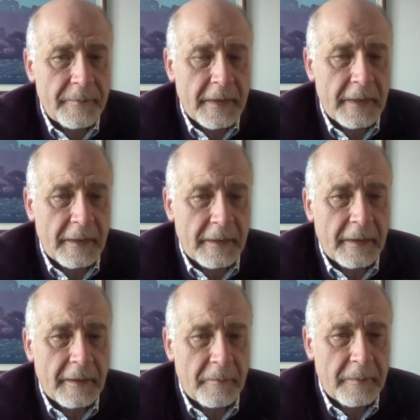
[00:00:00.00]

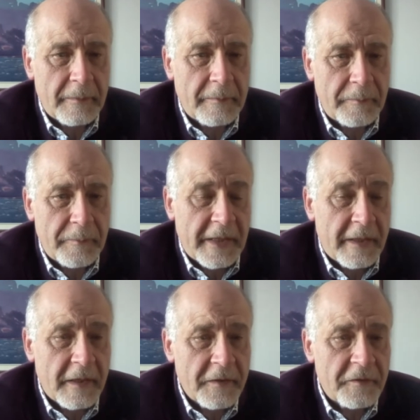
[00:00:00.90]
and
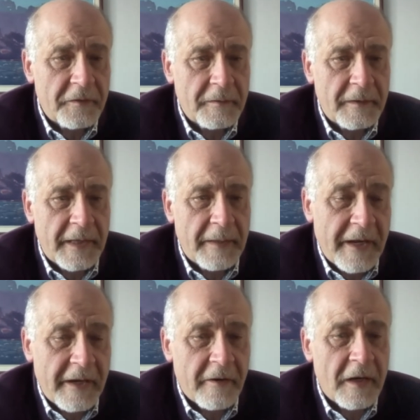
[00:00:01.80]
because they
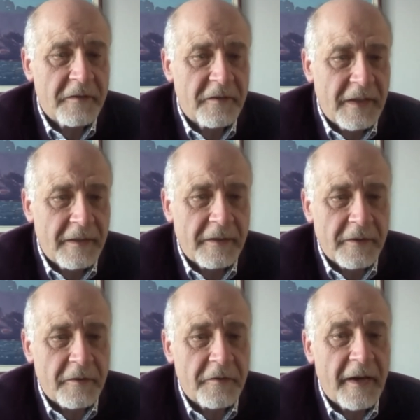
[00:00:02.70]
may not see that
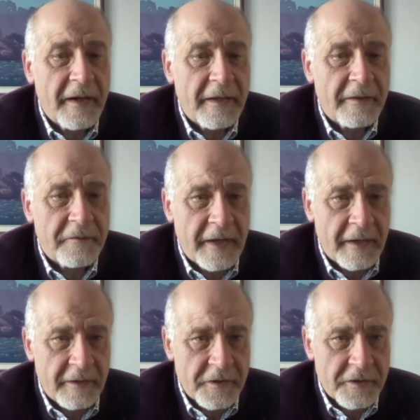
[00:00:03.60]
there's any
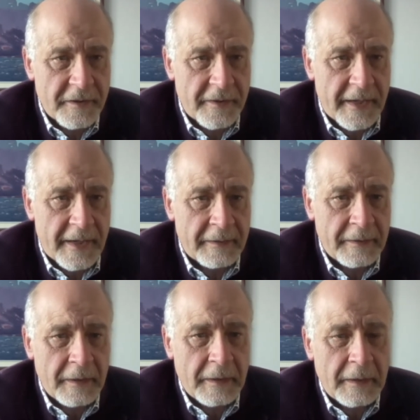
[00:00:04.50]
advantage to that.
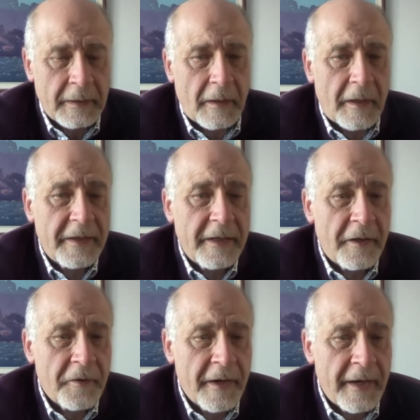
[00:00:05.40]
On the
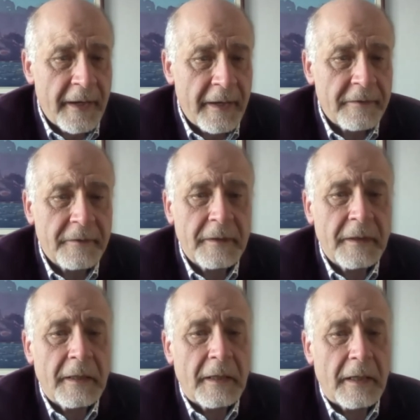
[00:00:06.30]
other hand,
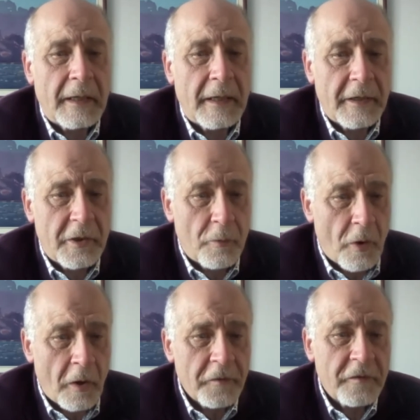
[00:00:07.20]
you
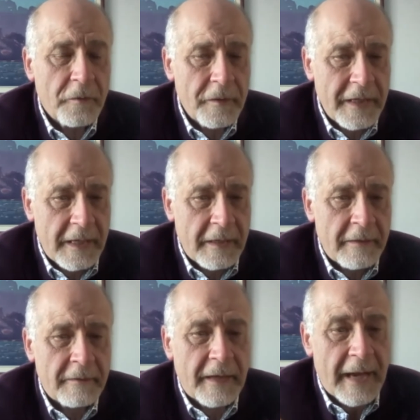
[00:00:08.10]
also
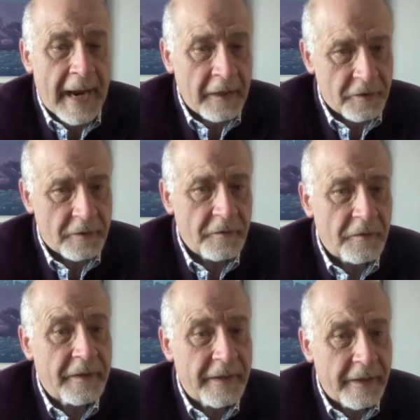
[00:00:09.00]
need actors
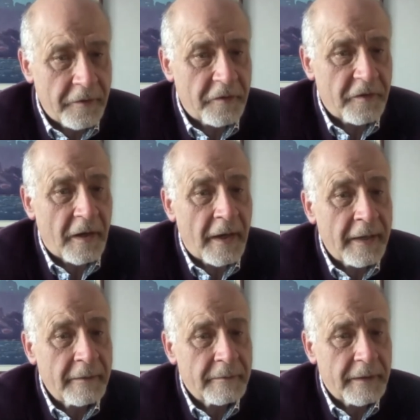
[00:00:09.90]
on the other
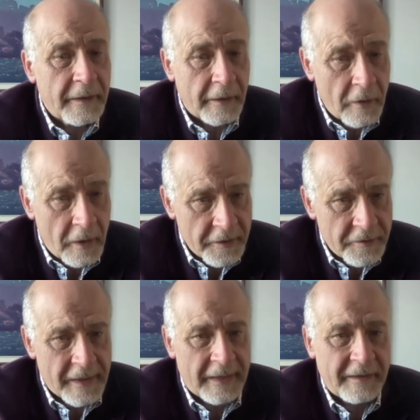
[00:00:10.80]
side in a
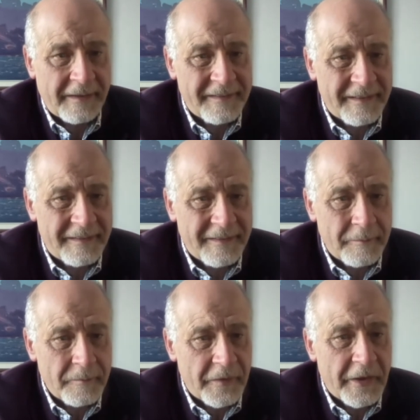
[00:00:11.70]
contracting
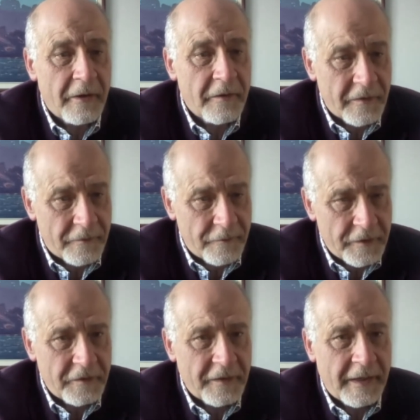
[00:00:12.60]
system that are
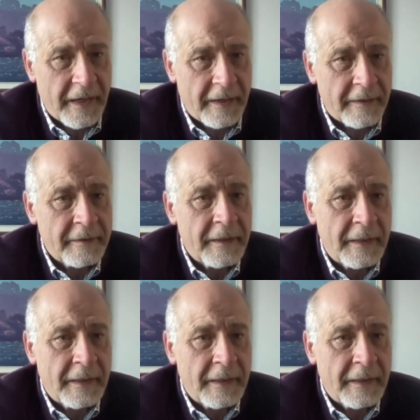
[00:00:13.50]
sophisticated